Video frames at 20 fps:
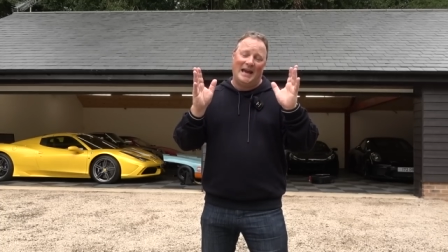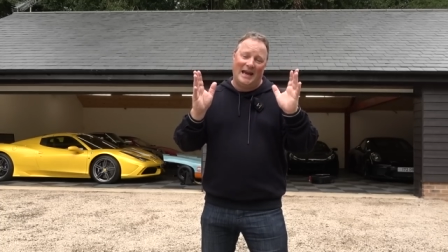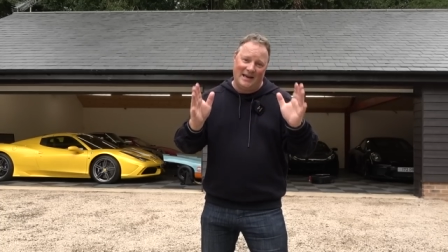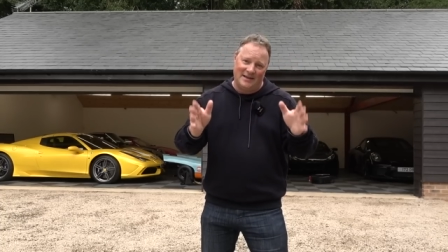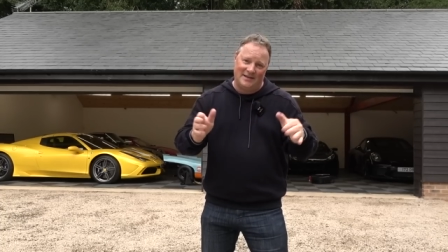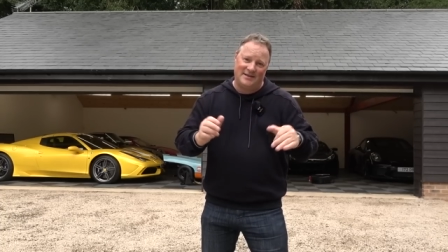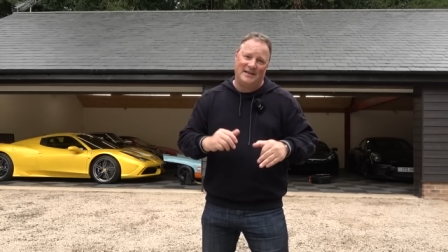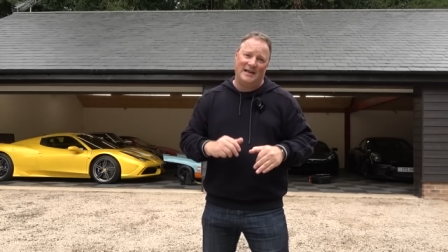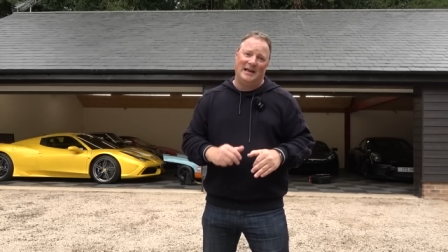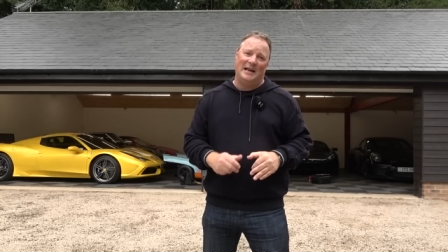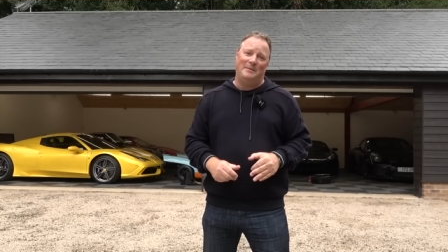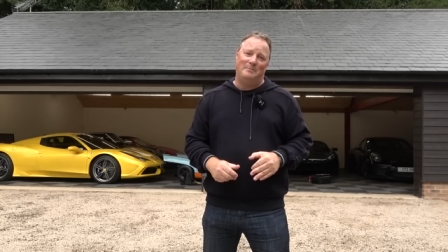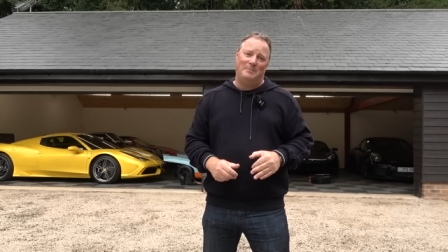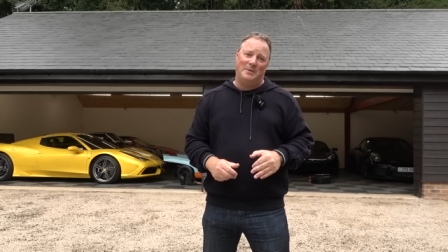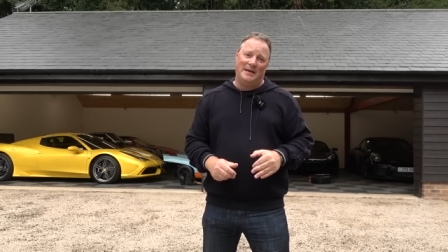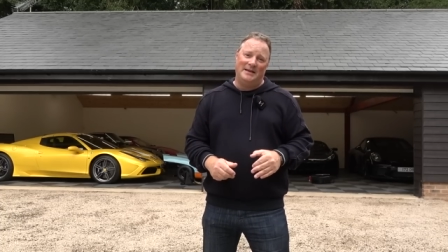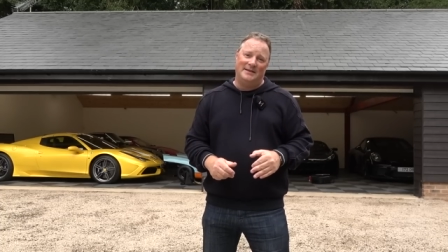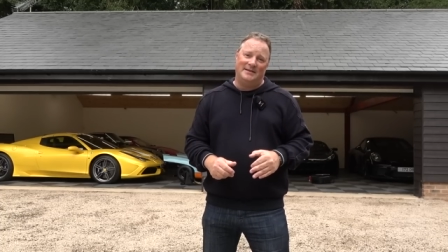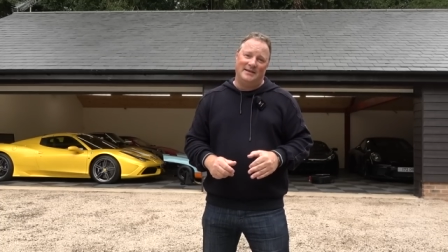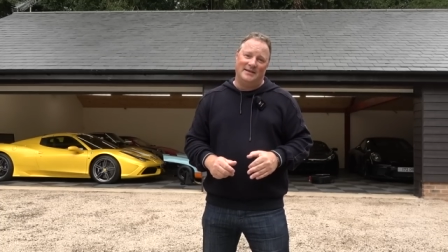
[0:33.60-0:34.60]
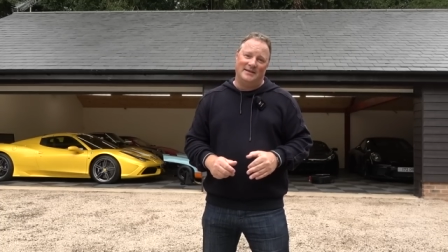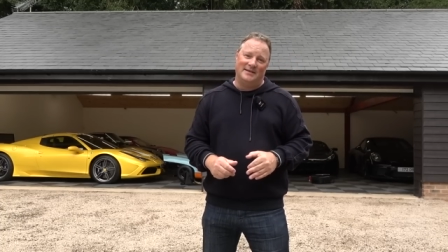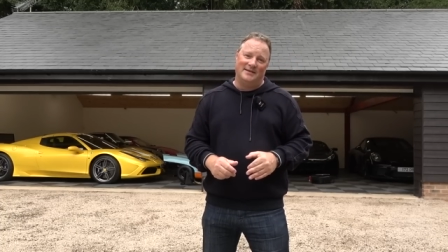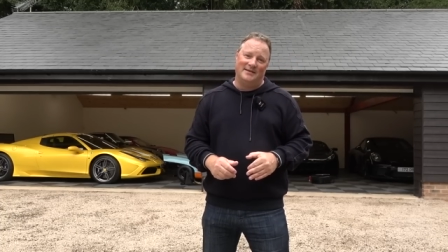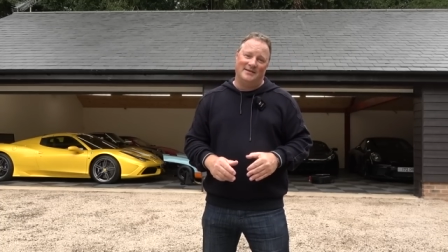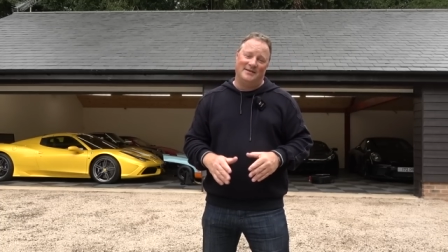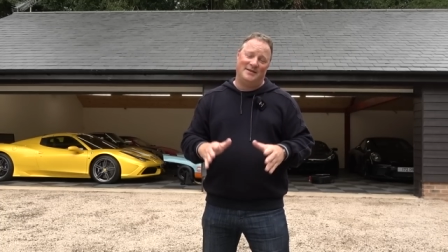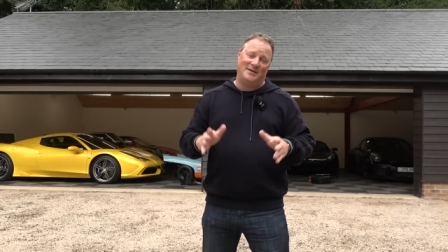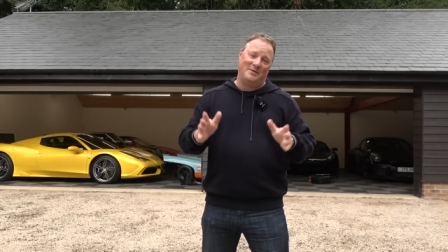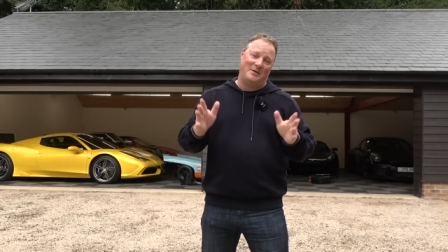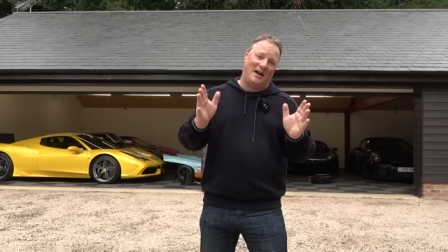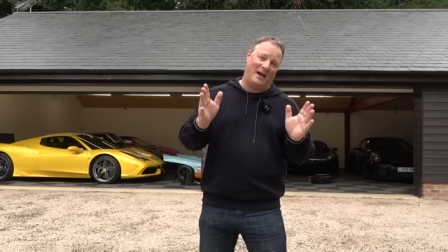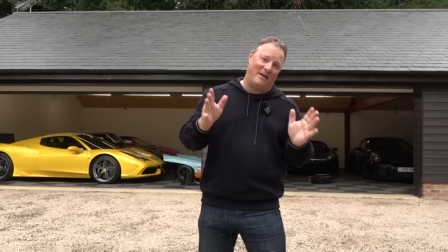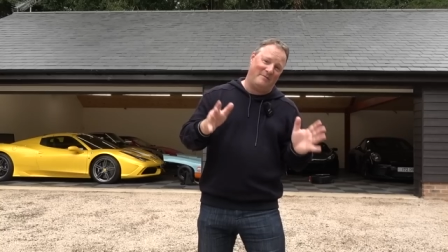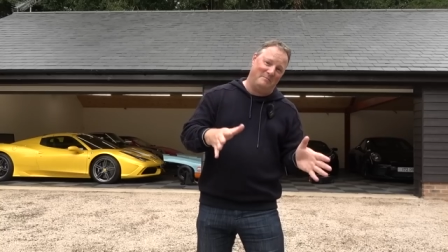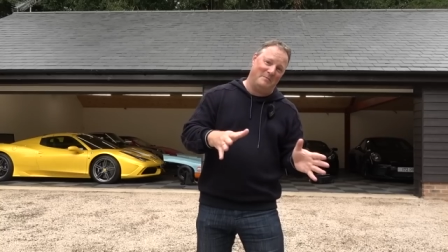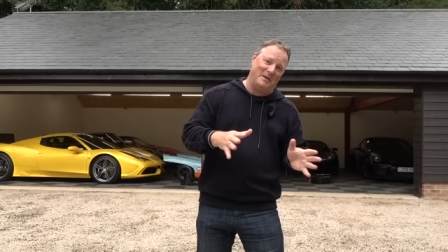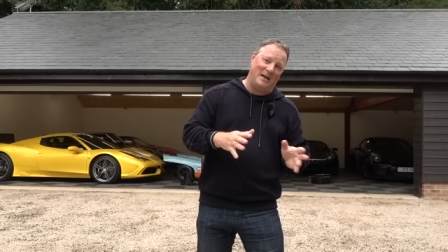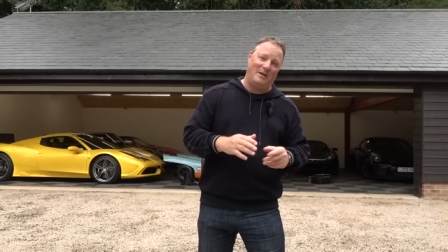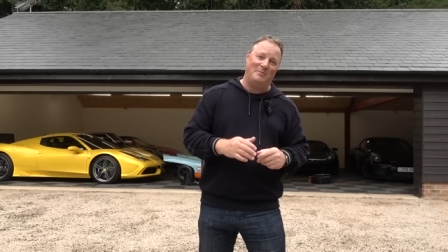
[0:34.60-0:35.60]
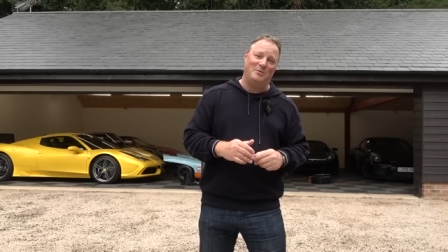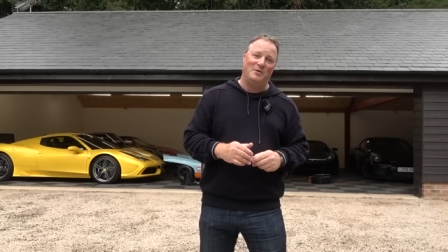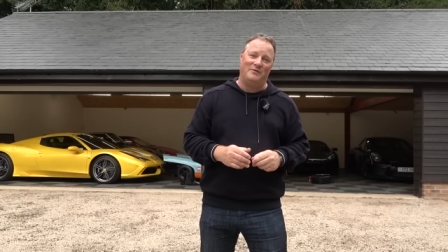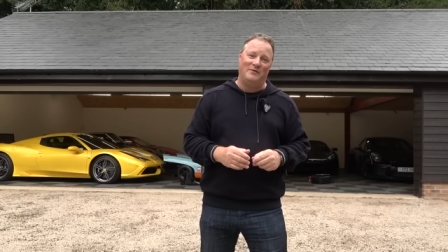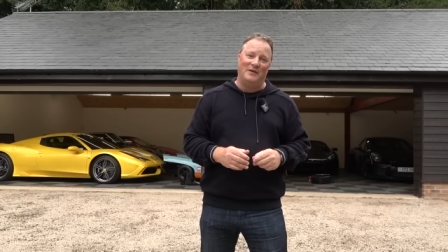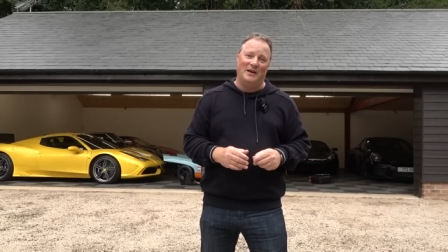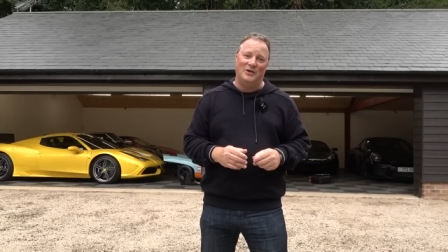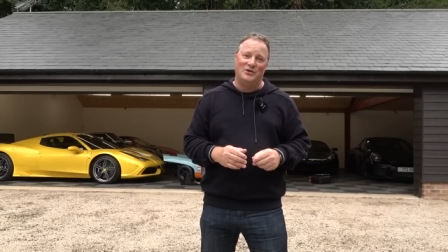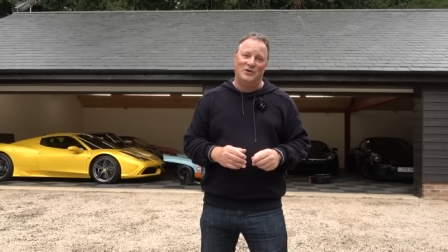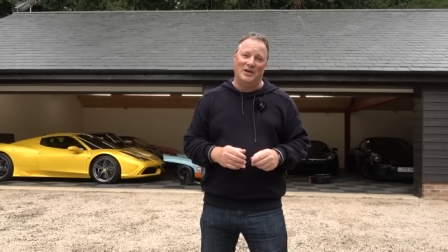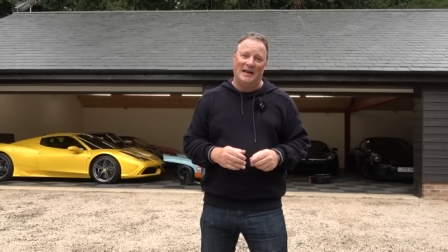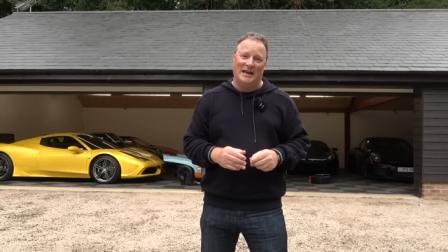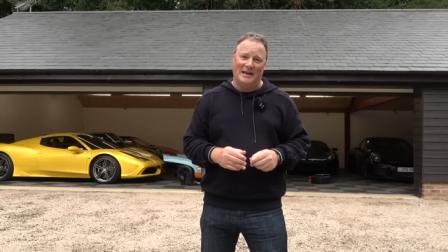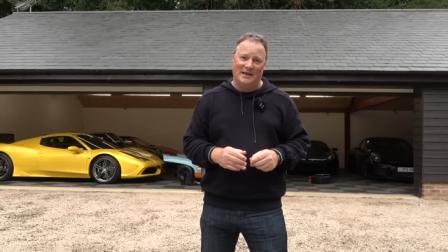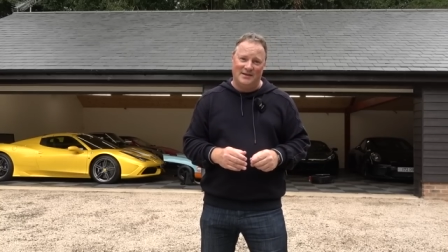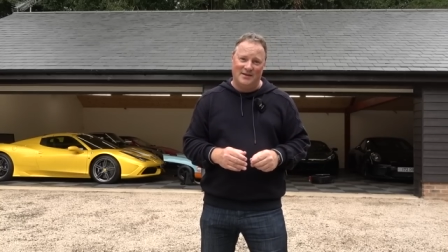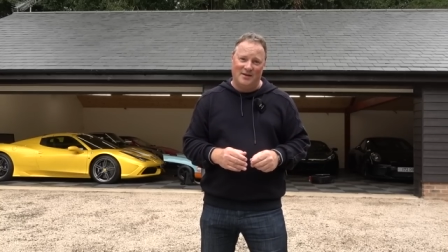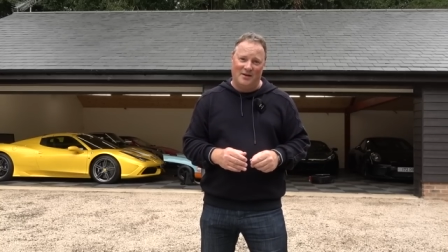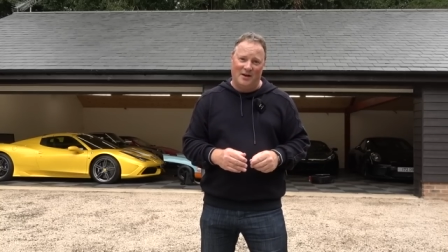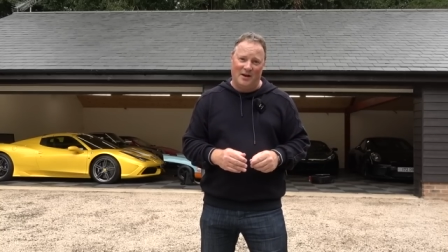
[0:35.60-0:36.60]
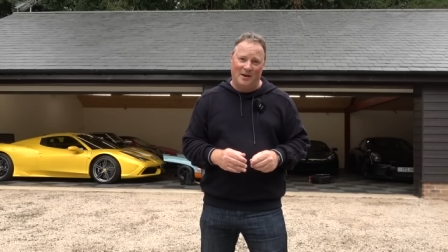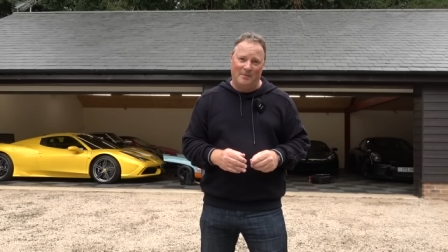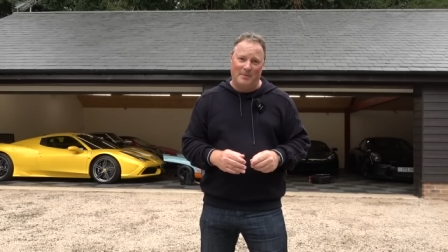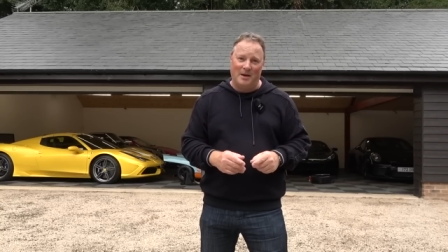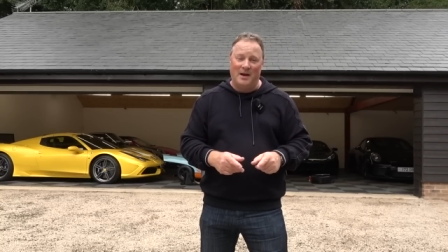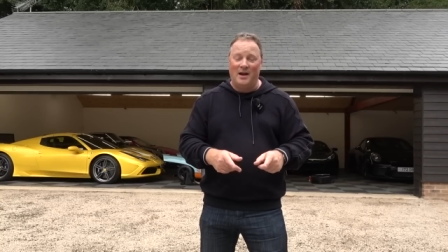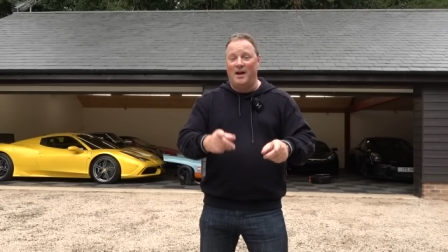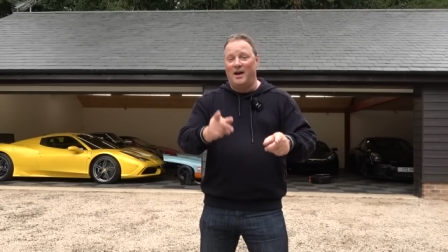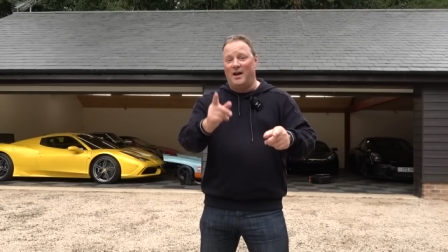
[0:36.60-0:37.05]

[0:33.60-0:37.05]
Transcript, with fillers: it's still in pieces, so I haven't been able to finish it in time.